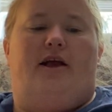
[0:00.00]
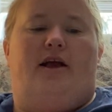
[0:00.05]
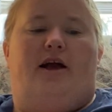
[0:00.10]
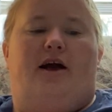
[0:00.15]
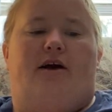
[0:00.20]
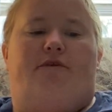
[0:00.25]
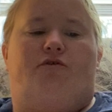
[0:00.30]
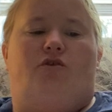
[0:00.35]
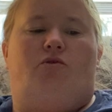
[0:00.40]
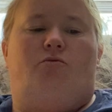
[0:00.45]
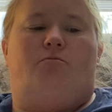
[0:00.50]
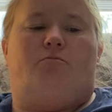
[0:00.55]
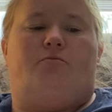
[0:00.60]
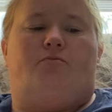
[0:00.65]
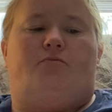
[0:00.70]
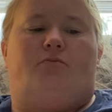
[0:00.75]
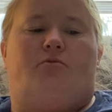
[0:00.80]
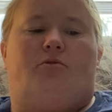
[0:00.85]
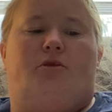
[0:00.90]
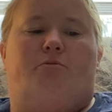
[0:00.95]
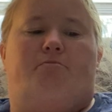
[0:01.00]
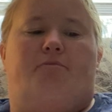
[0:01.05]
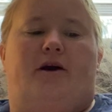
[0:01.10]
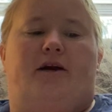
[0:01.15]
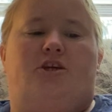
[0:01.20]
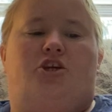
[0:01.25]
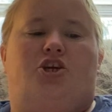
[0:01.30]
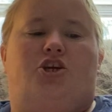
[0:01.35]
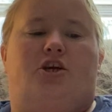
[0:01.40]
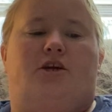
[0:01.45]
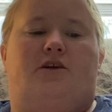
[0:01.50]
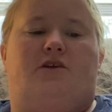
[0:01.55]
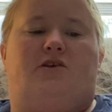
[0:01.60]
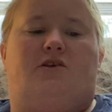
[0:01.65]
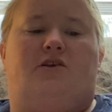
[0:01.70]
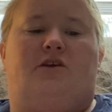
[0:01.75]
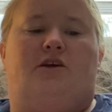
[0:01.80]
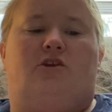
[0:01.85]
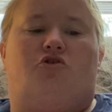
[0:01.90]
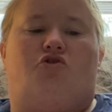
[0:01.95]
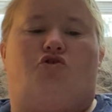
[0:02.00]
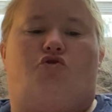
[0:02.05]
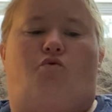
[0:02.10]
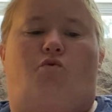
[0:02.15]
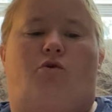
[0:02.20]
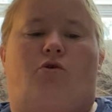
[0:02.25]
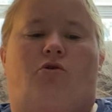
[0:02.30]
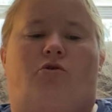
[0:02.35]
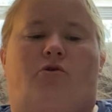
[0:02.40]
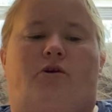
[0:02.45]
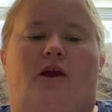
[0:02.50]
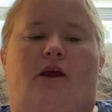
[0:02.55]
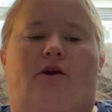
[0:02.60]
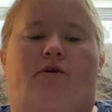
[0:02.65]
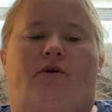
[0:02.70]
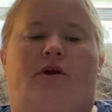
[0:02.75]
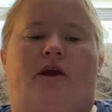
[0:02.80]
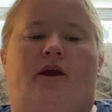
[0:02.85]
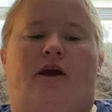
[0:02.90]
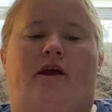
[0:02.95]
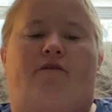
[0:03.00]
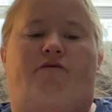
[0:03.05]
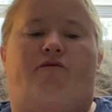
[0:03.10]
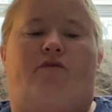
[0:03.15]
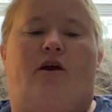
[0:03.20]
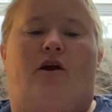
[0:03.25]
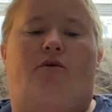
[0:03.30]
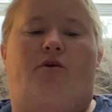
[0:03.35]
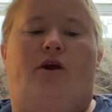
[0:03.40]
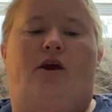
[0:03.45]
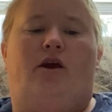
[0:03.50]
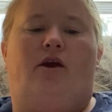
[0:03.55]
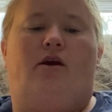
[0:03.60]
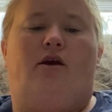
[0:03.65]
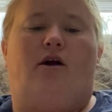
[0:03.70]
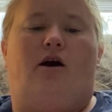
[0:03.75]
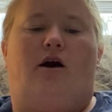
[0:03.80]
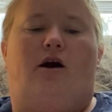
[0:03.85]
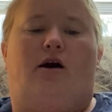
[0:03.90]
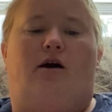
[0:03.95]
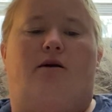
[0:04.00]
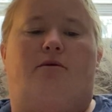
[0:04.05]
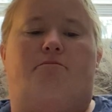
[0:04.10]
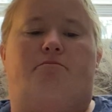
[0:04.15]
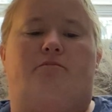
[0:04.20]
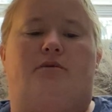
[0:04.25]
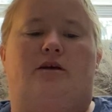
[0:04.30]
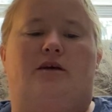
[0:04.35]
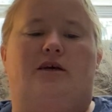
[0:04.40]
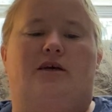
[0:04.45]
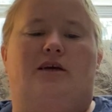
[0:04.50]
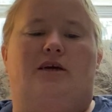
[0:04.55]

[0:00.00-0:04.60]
Have you by chance seen a squirrel carrying a very, um,